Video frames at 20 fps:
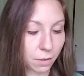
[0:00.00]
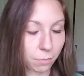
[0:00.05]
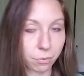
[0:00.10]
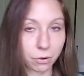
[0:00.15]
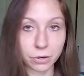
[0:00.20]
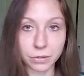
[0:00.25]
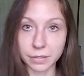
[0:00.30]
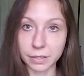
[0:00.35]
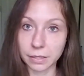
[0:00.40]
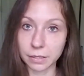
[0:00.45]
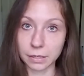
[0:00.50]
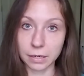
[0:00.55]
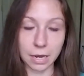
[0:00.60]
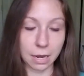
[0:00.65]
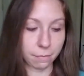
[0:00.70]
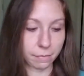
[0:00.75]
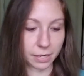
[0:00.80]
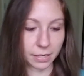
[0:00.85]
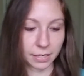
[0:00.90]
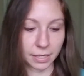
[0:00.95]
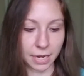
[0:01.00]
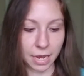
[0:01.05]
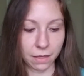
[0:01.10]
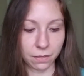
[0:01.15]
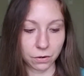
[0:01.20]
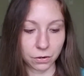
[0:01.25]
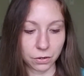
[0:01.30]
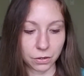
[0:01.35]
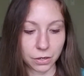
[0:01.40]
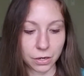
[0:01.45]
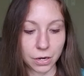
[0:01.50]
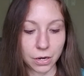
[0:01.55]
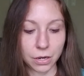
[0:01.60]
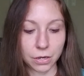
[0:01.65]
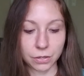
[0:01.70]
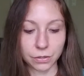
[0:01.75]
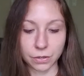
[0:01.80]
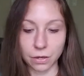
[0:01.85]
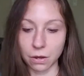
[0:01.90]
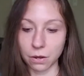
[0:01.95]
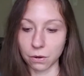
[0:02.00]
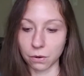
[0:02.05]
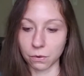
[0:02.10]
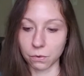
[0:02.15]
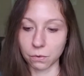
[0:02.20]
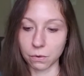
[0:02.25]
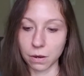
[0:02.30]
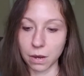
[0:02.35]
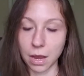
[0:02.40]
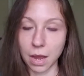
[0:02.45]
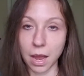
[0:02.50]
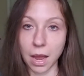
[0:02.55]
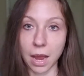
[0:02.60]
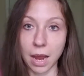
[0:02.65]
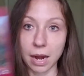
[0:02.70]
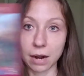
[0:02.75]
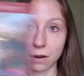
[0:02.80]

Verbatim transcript: person coming together. So I